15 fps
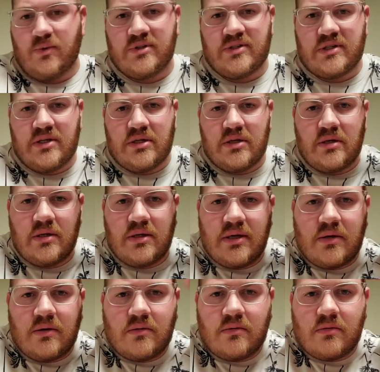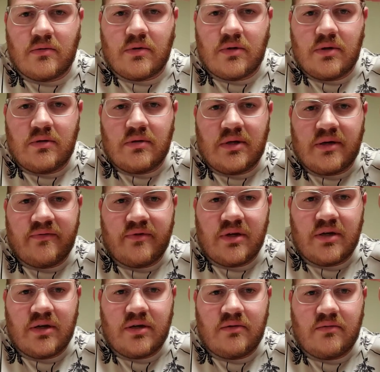So they don't want you to
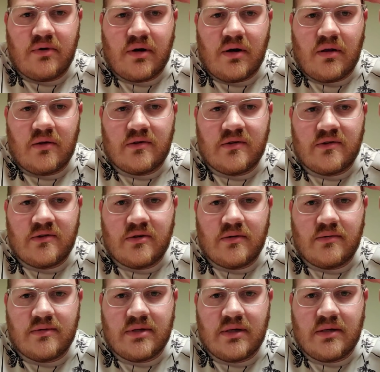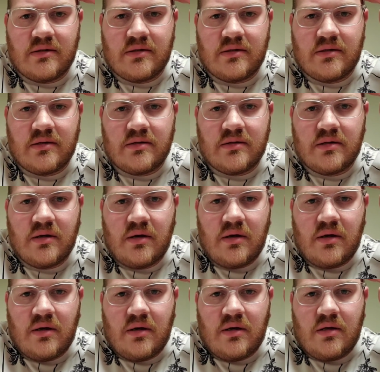have a kid regardless of circumstances.
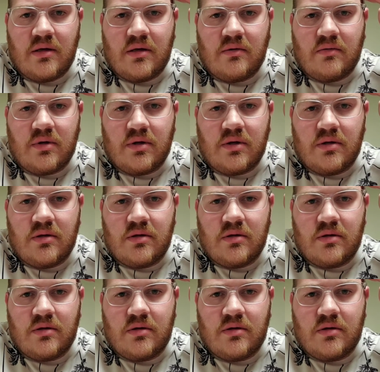They don't want